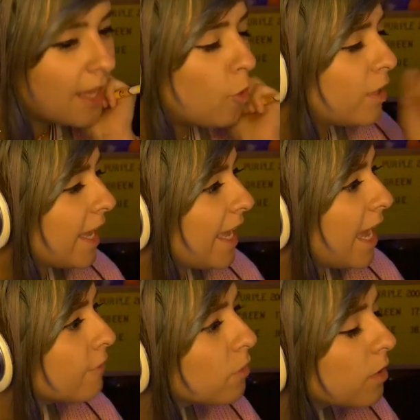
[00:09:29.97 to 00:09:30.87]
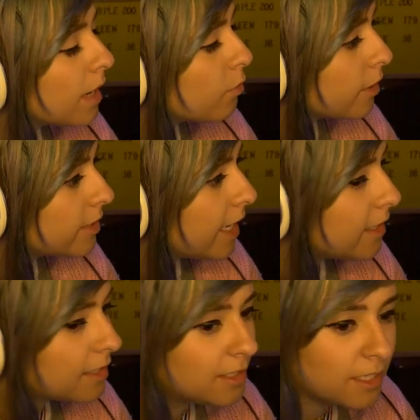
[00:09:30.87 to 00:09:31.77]
Okay, everywhere I worked
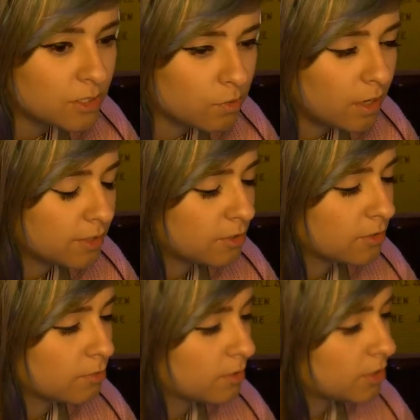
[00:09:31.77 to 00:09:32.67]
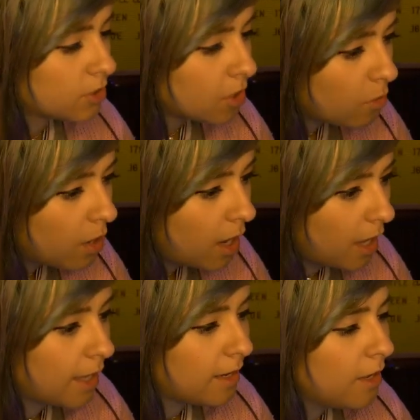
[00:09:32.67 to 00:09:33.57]
at, the dishwashers were so
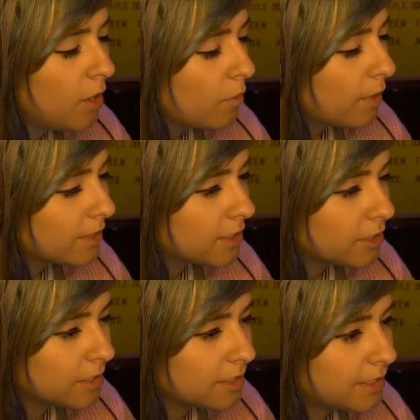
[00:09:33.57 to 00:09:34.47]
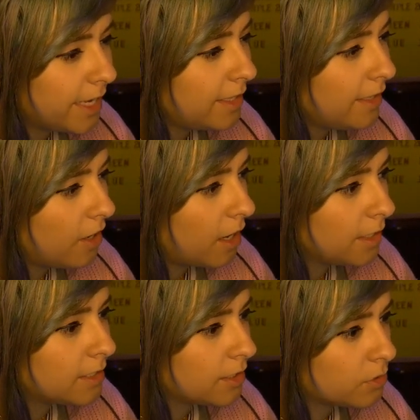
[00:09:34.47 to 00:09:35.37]
hot. We had such insanely
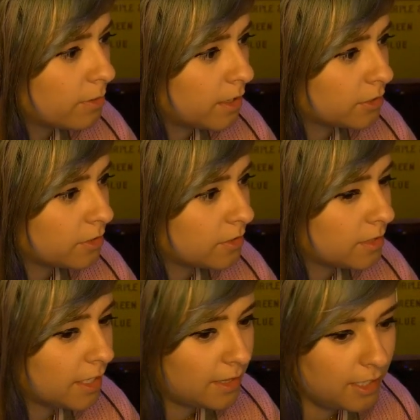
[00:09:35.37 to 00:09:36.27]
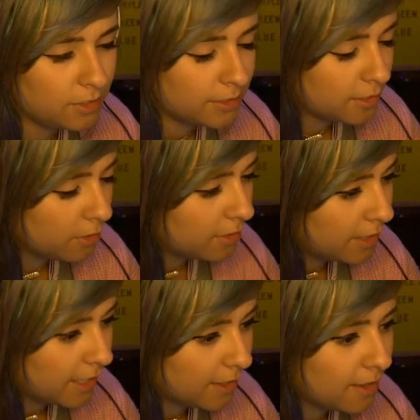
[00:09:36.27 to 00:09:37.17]
hot dishwashers. Like, they just look
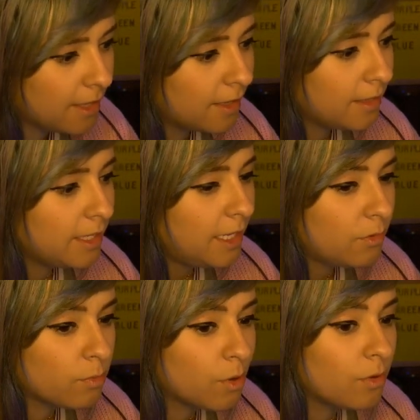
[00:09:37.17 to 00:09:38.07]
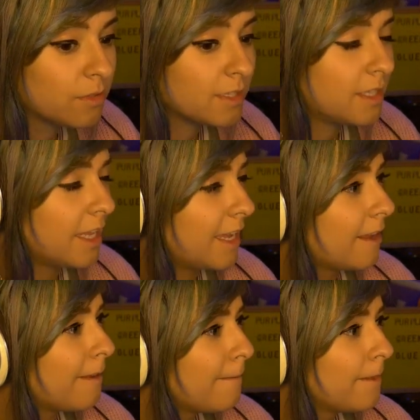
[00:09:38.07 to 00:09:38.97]
like lead roles in,
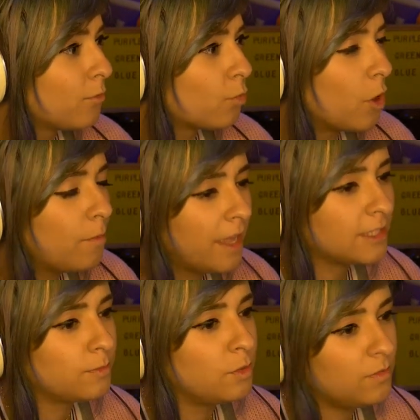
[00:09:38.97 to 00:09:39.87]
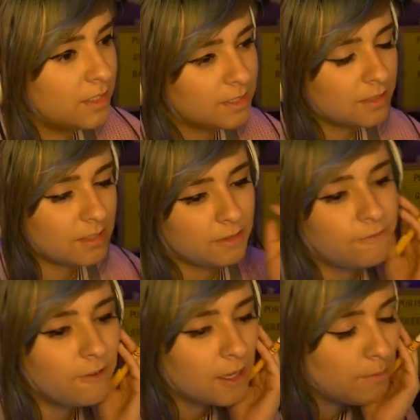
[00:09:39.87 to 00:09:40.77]
like, romance movies. And I was like,
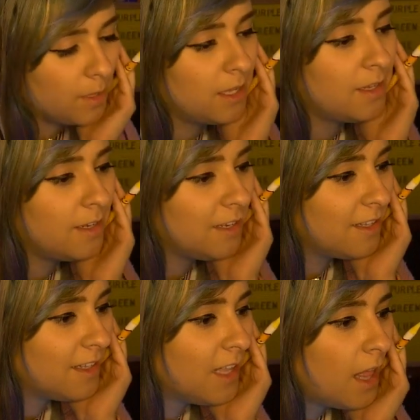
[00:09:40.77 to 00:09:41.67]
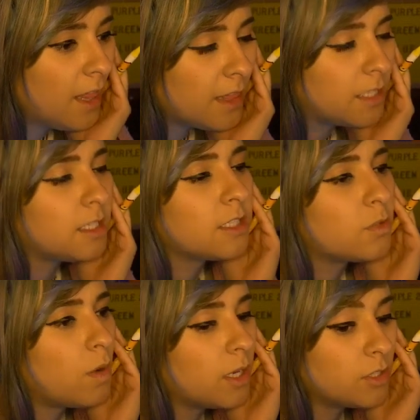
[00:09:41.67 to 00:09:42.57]
fuck, man. The
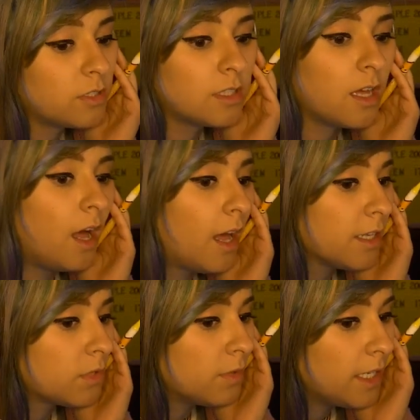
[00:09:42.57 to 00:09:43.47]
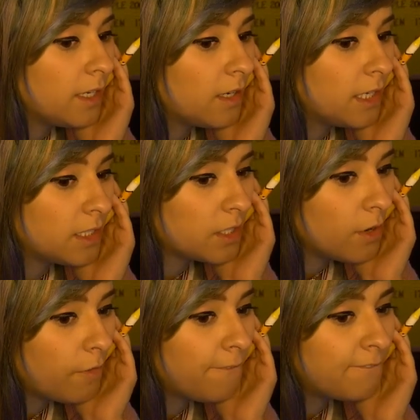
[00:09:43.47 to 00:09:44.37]
dishwasher's the hottest one here. He's
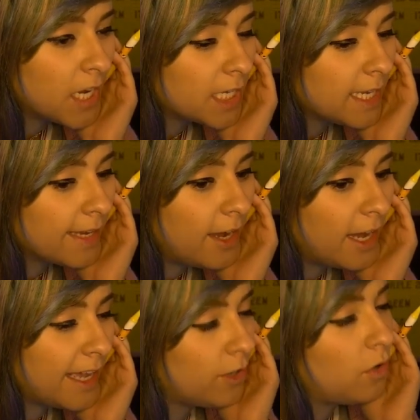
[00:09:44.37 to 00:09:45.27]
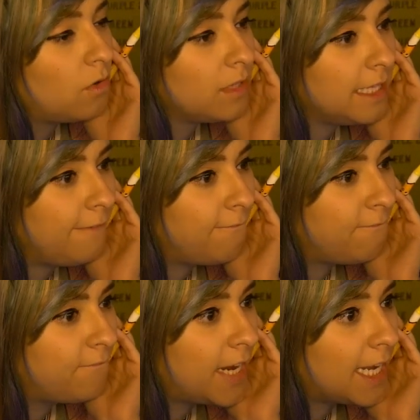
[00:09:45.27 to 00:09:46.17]
so fucking hot. Holy
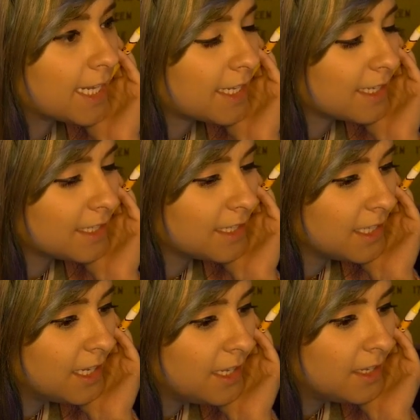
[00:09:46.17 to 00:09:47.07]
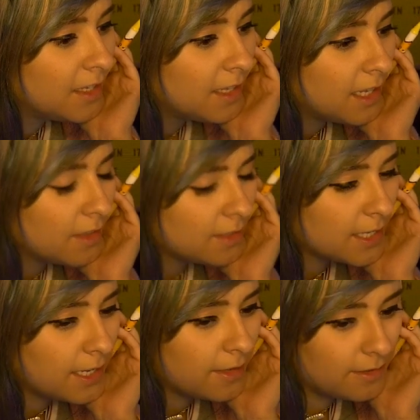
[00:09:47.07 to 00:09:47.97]
fuck. He looks
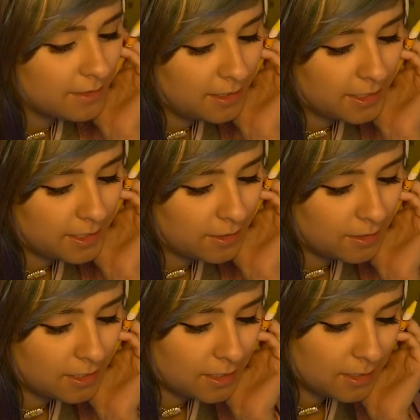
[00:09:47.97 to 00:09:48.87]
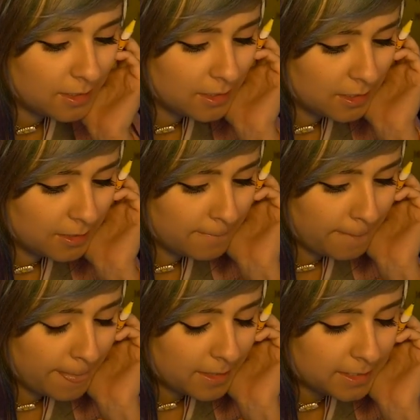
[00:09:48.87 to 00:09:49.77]
like he'll, you know,
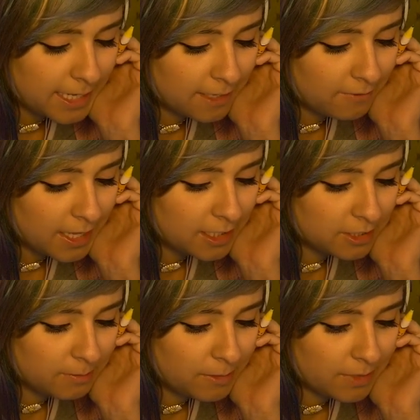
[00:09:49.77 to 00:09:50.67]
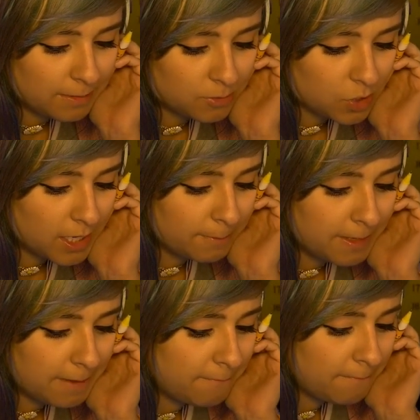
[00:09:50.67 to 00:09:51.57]
take advantage of me when I'm drunk,
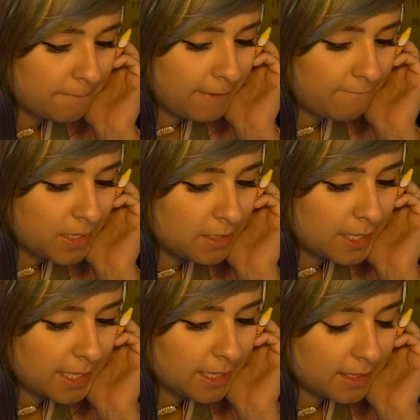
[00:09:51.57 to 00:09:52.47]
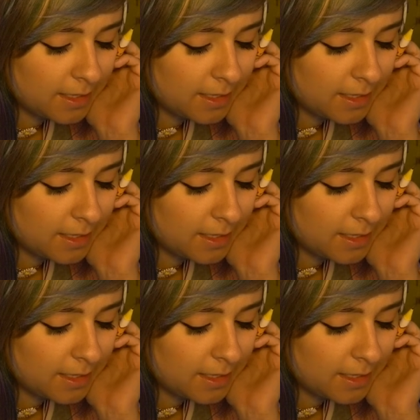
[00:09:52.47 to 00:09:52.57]
but I feel like